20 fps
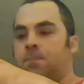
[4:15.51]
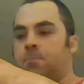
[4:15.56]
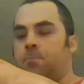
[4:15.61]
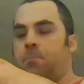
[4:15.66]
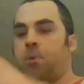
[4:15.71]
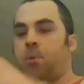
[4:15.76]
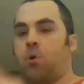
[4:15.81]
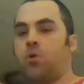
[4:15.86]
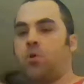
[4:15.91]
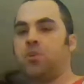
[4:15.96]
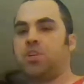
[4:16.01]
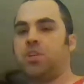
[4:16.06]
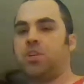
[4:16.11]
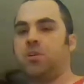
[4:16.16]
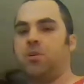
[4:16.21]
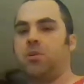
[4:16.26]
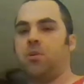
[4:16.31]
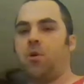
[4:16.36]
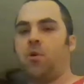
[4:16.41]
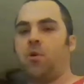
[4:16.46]

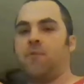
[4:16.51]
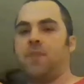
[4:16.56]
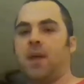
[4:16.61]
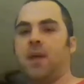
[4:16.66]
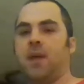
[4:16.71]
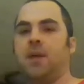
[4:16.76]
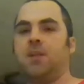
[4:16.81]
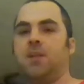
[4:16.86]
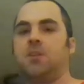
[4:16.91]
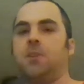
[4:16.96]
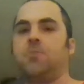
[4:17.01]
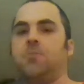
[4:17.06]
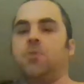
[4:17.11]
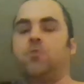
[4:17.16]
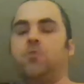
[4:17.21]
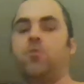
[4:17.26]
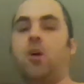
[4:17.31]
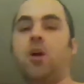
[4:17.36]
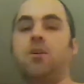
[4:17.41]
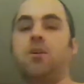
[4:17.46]
portion of the AEW
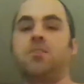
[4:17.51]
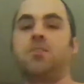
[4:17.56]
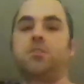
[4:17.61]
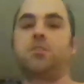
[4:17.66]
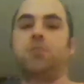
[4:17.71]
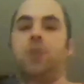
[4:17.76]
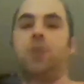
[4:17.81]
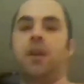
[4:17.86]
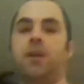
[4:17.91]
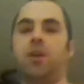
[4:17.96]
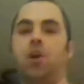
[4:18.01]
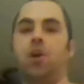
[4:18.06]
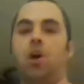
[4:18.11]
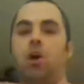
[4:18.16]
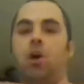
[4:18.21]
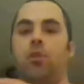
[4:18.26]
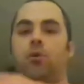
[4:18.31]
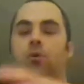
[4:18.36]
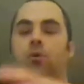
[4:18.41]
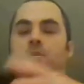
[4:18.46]
roster. Like
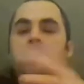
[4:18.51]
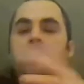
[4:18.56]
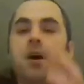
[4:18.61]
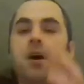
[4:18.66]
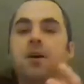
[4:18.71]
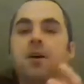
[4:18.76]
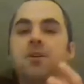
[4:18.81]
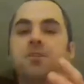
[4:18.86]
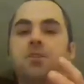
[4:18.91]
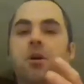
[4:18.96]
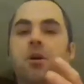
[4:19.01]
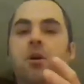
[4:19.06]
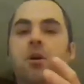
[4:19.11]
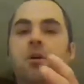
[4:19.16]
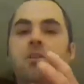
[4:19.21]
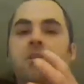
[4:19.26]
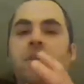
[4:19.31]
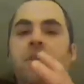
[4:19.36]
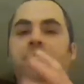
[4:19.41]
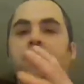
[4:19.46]
those guys
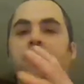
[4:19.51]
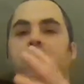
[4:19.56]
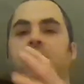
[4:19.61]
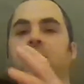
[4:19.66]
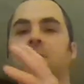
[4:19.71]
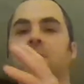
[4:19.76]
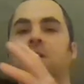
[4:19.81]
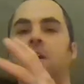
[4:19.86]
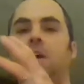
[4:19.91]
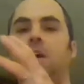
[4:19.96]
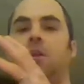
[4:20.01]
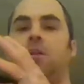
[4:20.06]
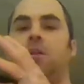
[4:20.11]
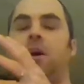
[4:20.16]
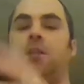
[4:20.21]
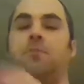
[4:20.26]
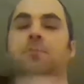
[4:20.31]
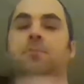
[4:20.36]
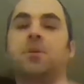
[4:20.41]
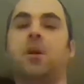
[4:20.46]
are definitely
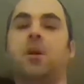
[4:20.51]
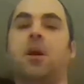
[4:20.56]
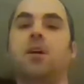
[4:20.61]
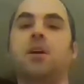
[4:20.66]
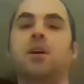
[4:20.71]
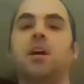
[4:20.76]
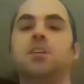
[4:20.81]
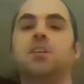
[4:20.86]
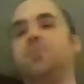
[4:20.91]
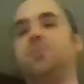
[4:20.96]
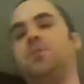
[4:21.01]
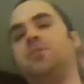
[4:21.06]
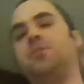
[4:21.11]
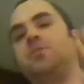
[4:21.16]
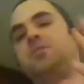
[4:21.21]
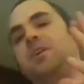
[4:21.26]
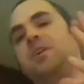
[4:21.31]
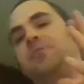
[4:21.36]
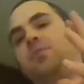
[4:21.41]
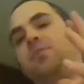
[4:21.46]
not the mid-card guys, but they're
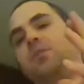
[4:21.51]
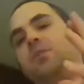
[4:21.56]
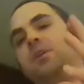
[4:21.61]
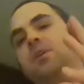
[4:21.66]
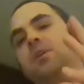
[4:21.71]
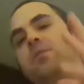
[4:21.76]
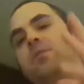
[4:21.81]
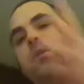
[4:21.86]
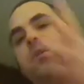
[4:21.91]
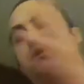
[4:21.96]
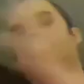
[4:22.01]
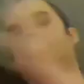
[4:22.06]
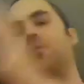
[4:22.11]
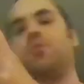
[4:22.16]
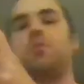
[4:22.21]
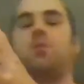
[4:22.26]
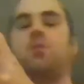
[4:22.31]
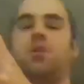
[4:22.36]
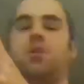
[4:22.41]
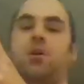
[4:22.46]
definitely the
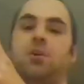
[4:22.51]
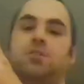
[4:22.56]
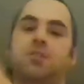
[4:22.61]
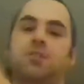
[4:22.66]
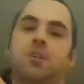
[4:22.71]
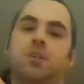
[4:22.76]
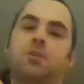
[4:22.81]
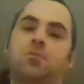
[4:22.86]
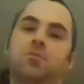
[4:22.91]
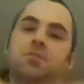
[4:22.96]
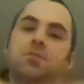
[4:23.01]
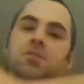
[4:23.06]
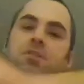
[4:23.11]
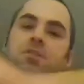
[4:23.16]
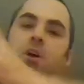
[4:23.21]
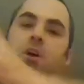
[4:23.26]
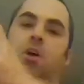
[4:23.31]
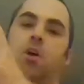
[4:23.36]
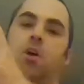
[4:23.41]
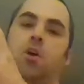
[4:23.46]
other singles
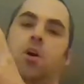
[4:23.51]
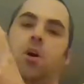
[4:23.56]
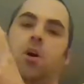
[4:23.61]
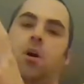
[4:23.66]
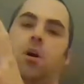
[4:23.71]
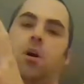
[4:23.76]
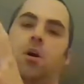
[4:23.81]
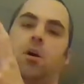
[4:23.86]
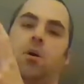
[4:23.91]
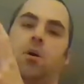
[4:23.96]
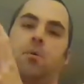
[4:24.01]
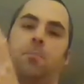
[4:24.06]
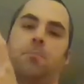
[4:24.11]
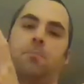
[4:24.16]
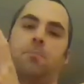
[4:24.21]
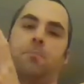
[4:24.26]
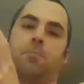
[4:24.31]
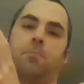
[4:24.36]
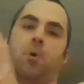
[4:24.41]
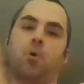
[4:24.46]

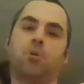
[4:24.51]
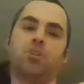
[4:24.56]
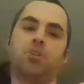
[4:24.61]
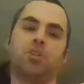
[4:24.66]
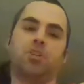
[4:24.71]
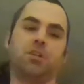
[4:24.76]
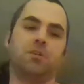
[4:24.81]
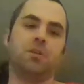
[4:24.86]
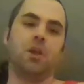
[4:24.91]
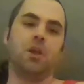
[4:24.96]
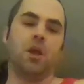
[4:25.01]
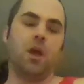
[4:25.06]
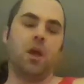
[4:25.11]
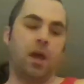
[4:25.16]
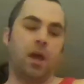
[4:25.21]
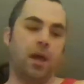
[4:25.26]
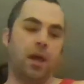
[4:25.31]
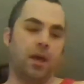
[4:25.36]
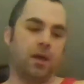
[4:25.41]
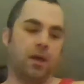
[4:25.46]
portion.
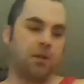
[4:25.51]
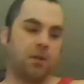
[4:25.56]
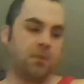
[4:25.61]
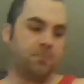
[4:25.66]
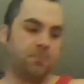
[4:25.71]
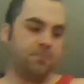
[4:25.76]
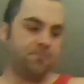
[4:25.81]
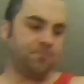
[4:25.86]
And